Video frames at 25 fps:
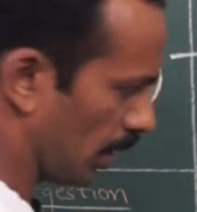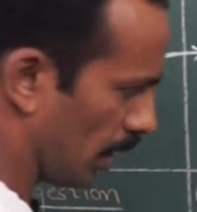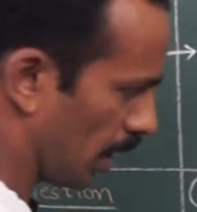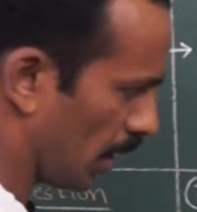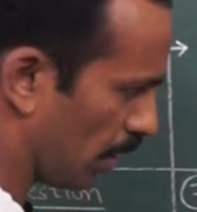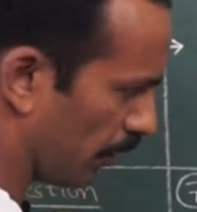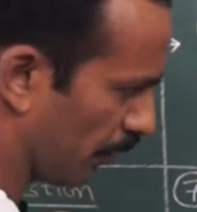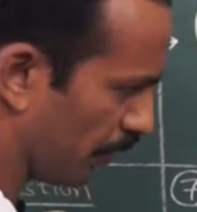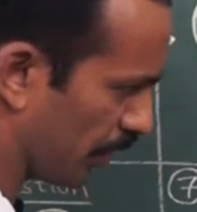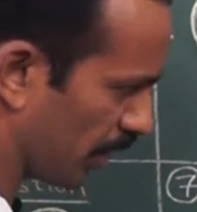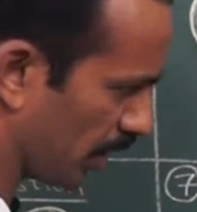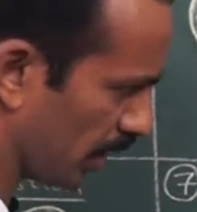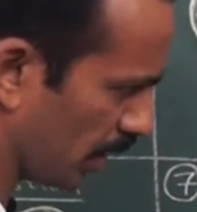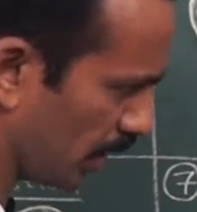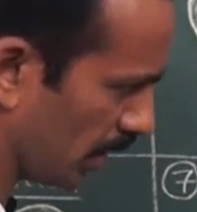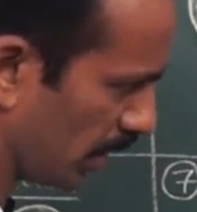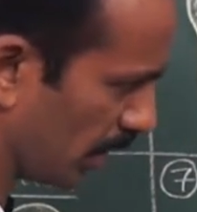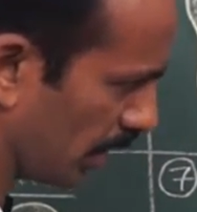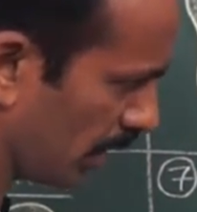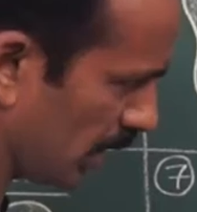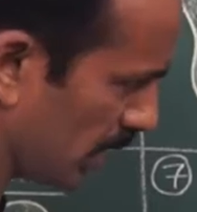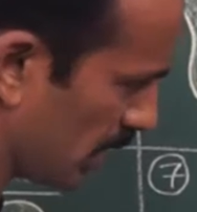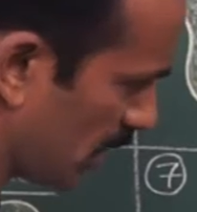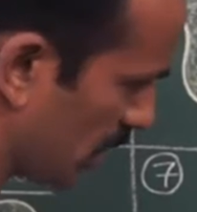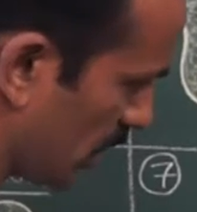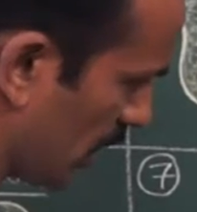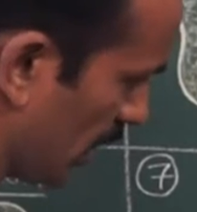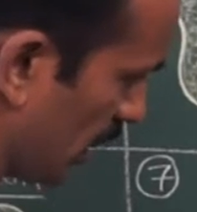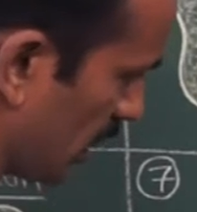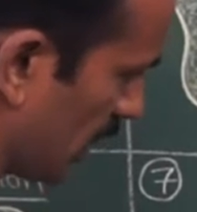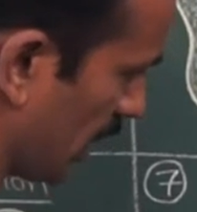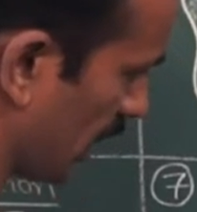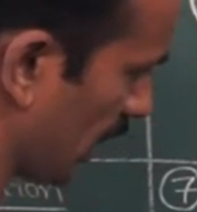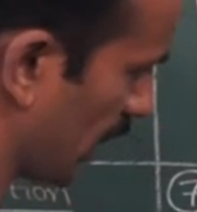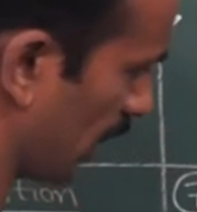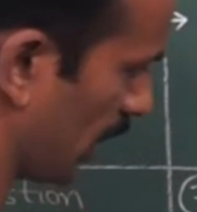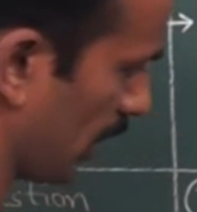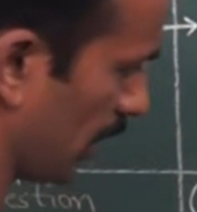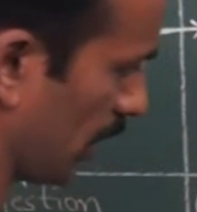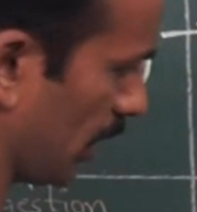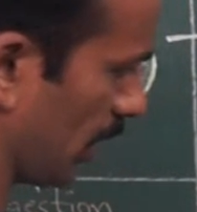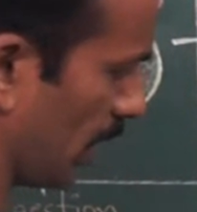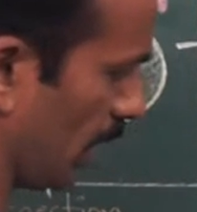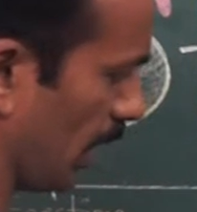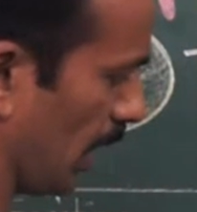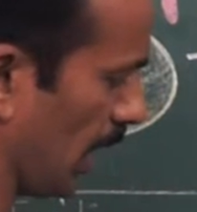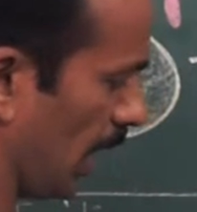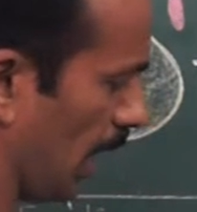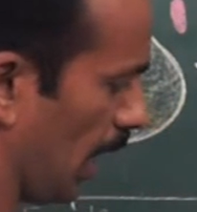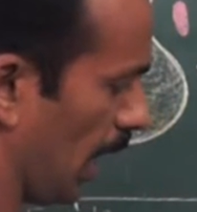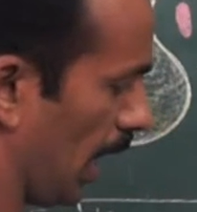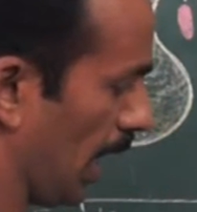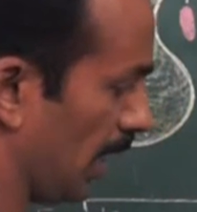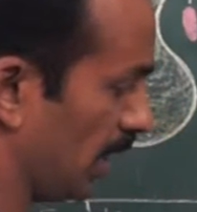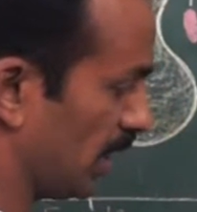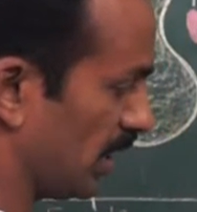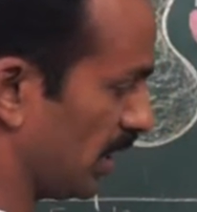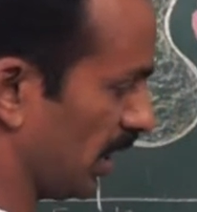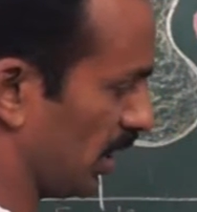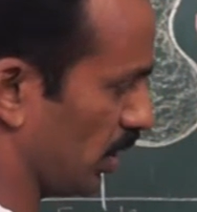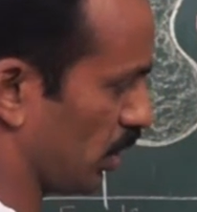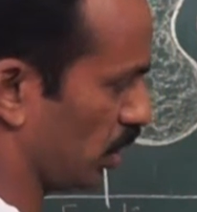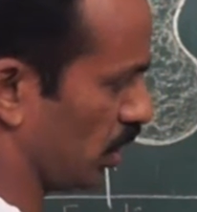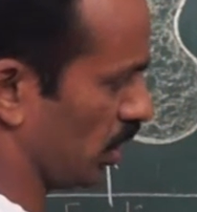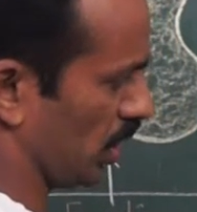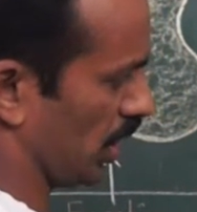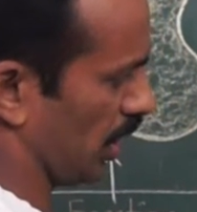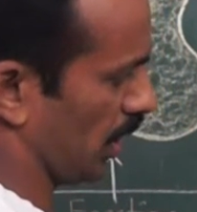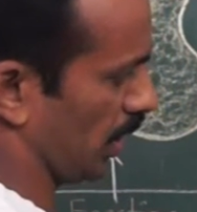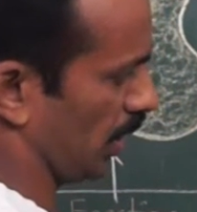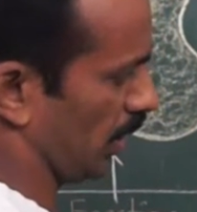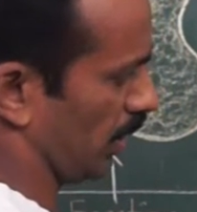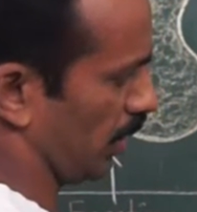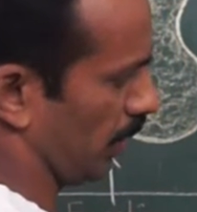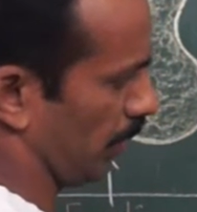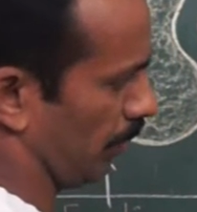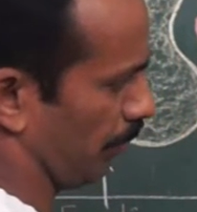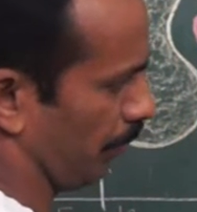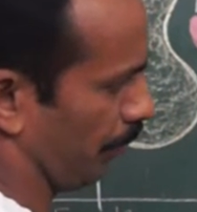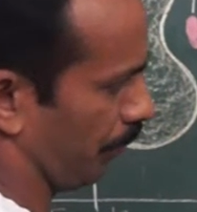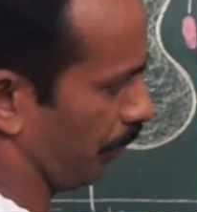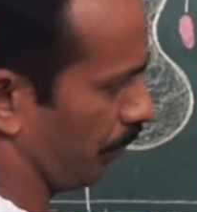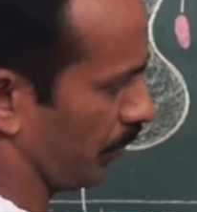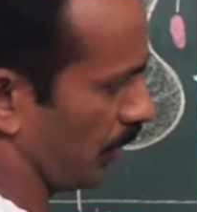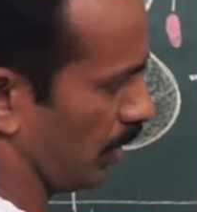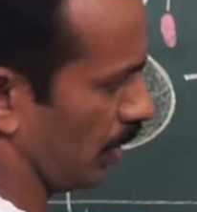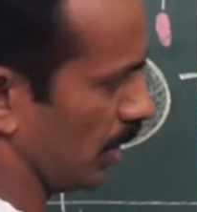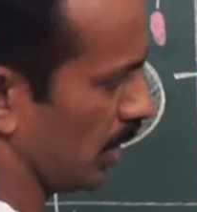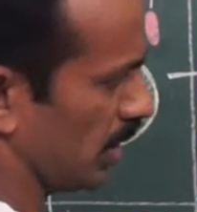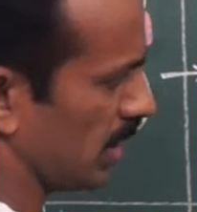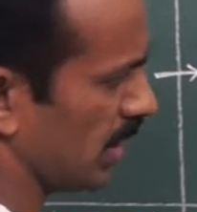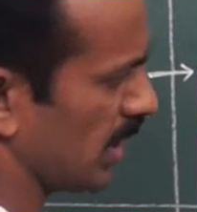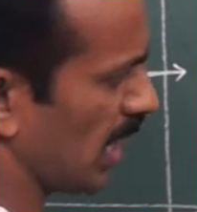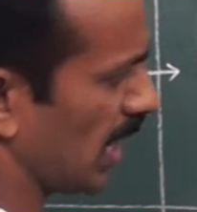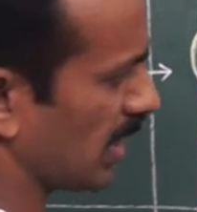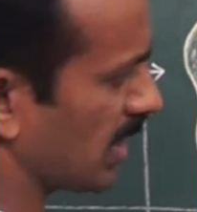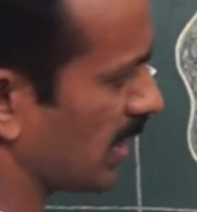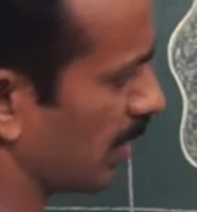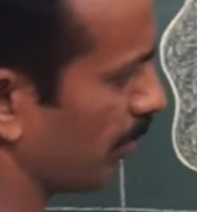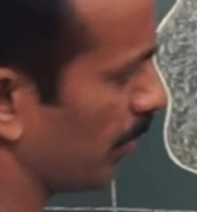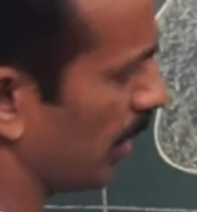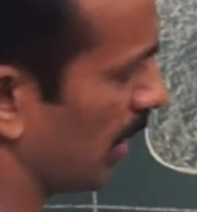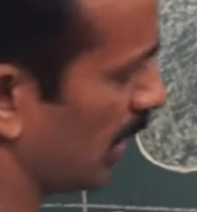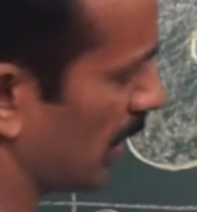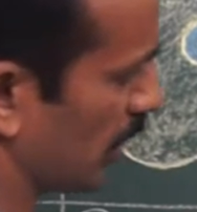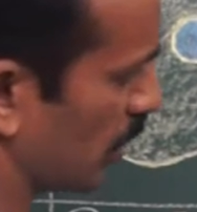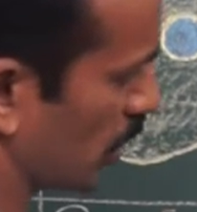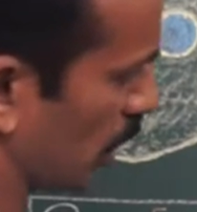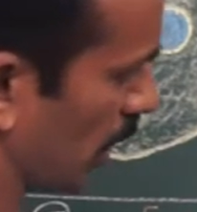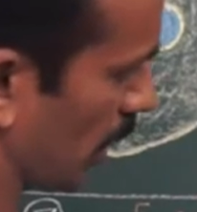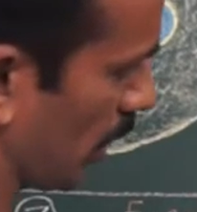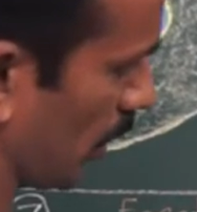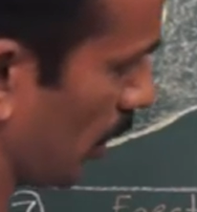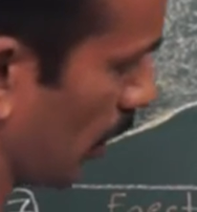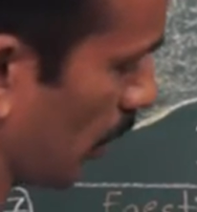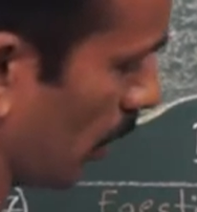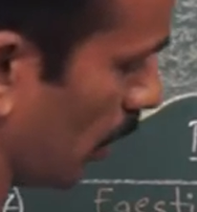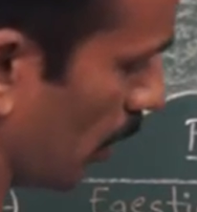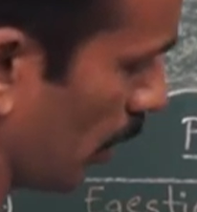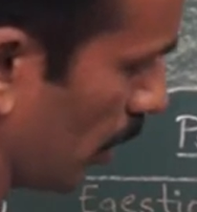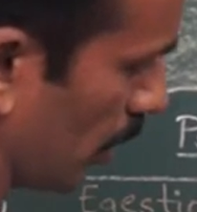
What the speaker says: after this stage again egestion. This is assimilation,